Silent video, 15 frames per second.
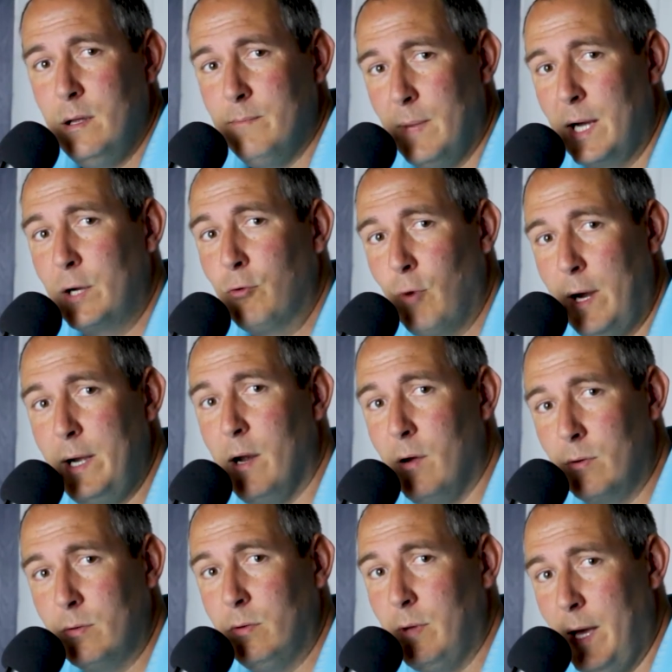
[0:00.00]
My great
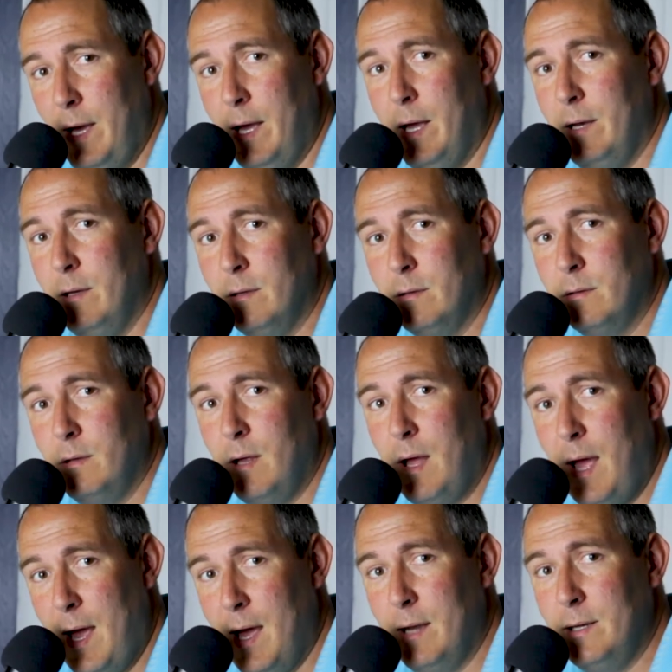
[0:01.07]
Uncle Ed
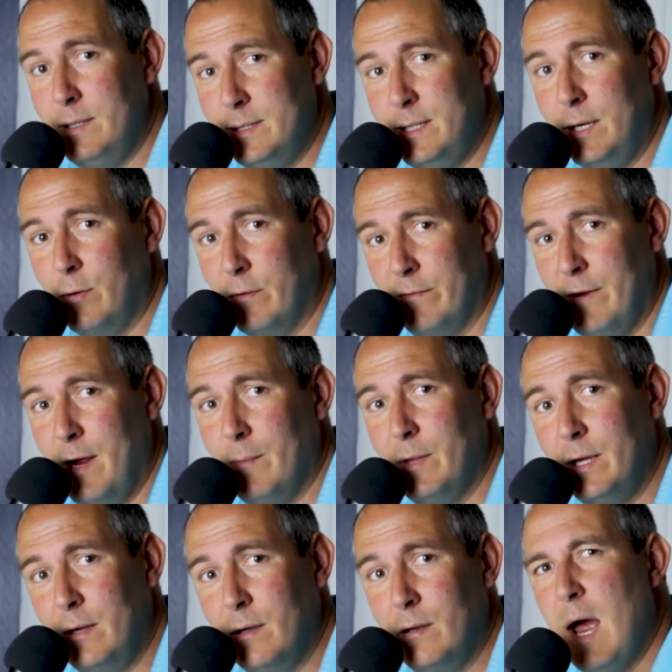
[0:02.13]
had a secret
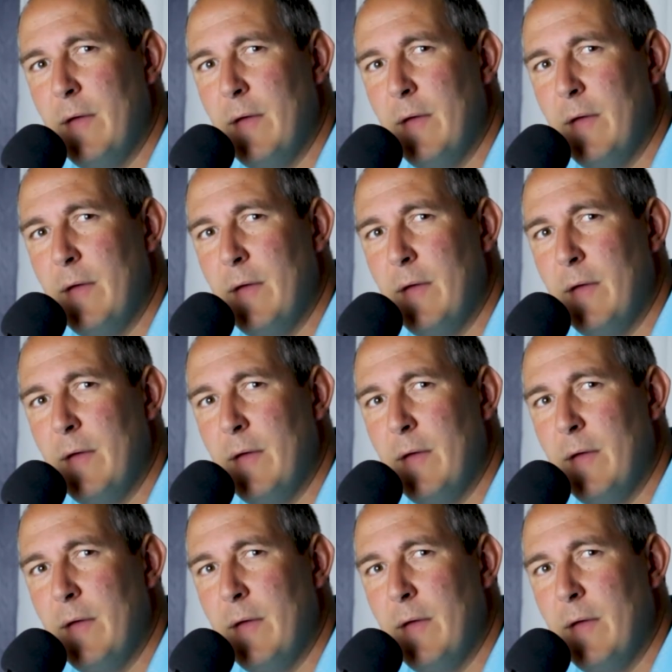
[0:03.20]
family.